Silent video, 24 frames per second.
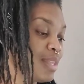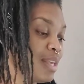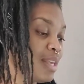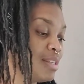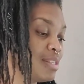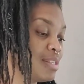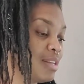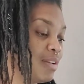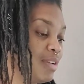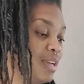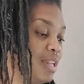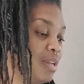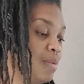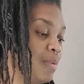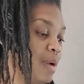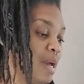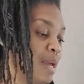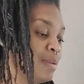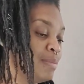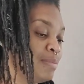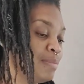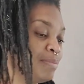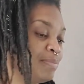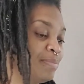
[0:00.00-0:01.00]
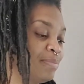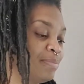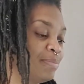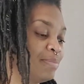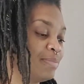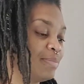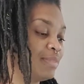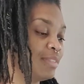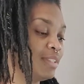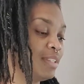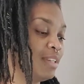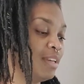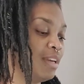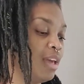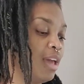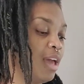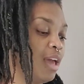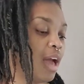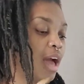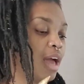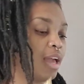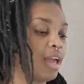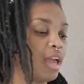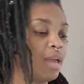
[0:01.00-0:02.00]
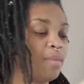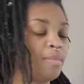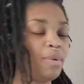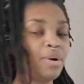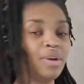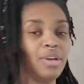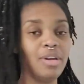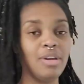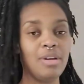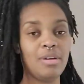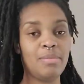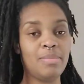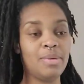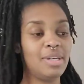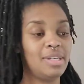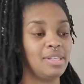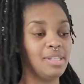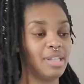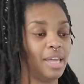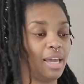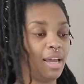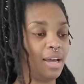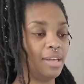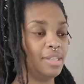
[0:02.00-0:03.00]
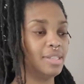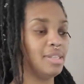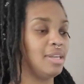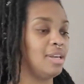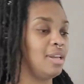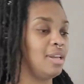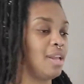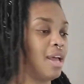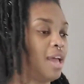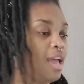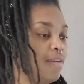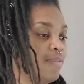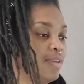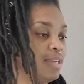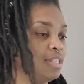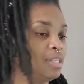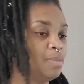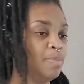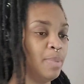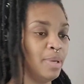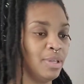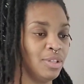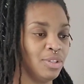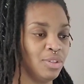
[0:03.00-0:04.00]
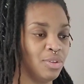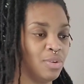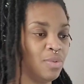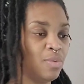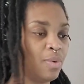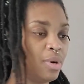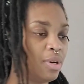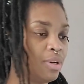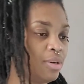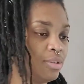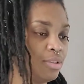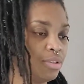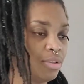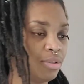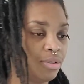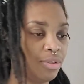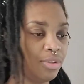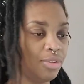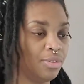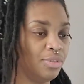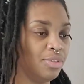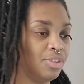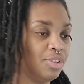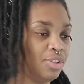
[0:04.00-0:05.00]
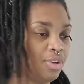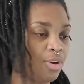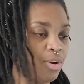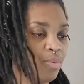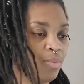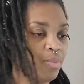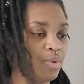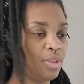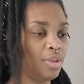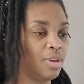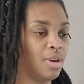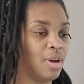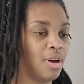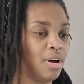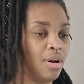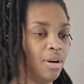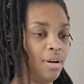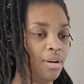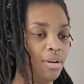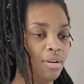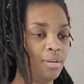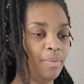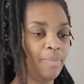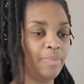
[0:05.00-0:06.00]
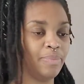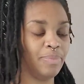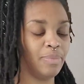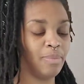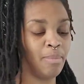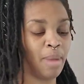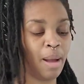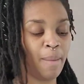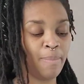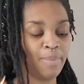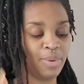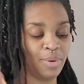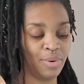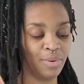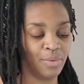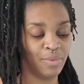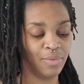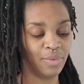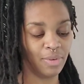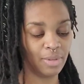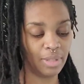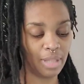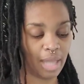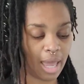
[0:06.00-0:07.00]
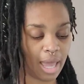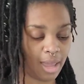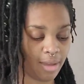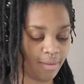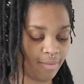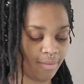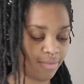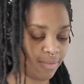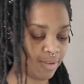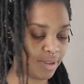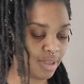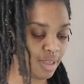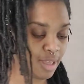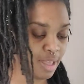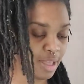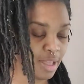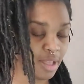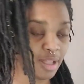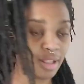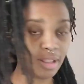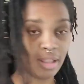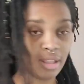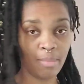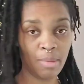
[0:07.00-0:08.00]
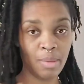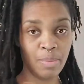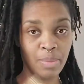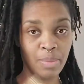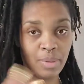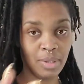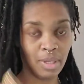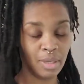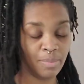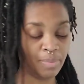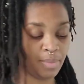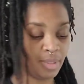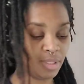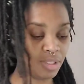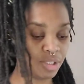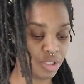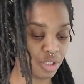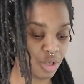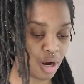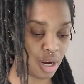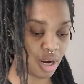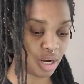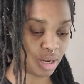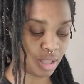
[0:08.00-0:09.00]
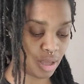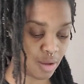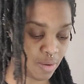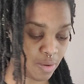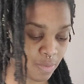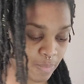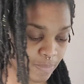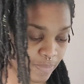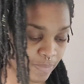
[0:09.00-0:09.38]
So, anyway, I came on here because, like I said, I have a special word to share with y'all. My beautiful life. Let me pull up this chart, though.